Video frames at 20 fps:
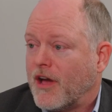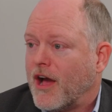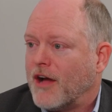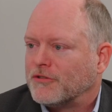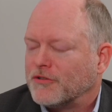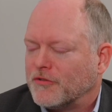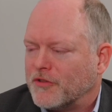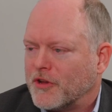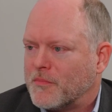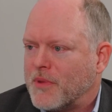
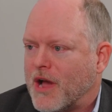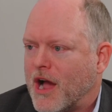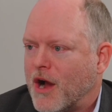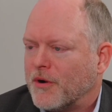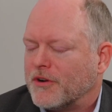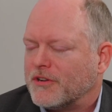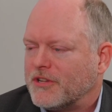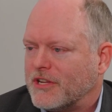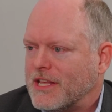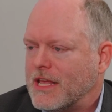ounce of their
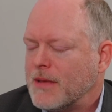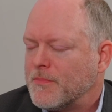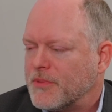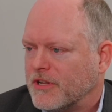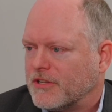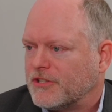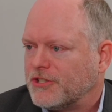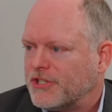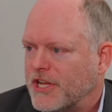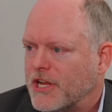power to keep it
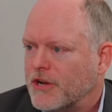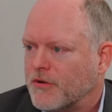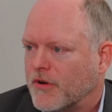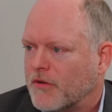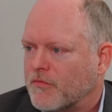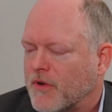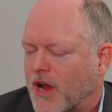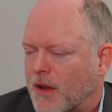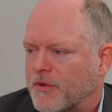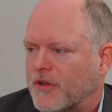a secret,
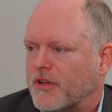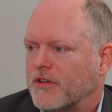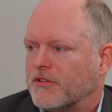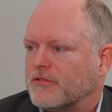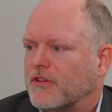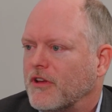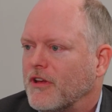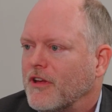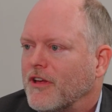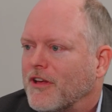right?
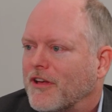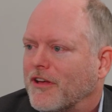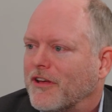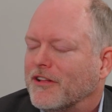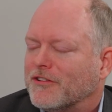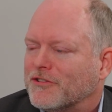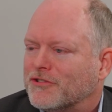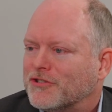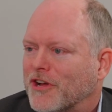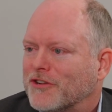Because
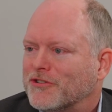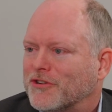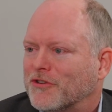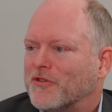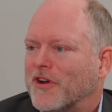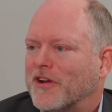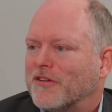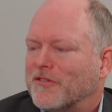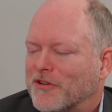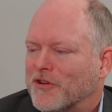it's such a
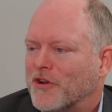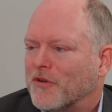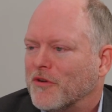great,